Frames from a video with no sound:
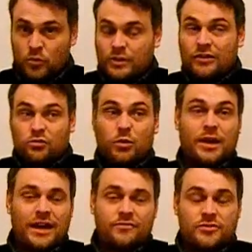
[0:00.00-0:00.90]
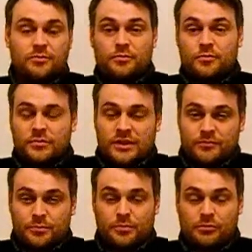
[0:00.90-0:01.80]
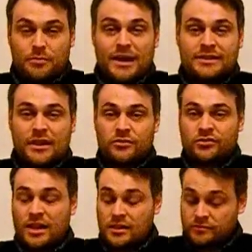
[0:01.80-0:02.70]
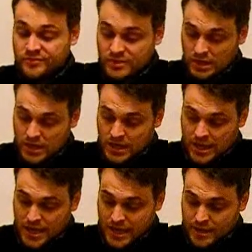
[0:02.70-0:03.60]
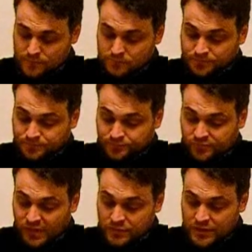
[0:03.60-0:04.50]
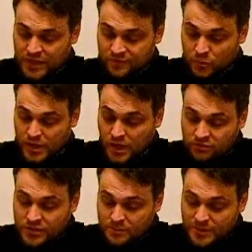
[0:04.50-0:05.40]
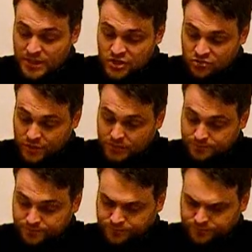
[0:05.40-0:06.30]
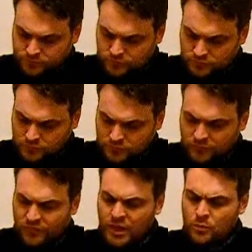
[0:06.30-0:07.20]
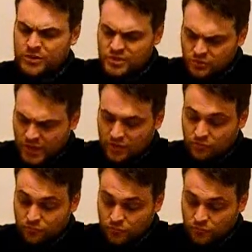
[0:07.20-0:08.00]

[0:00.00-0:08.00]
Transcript: that's why we have to remind ourselves that if we are in the ministry and we do get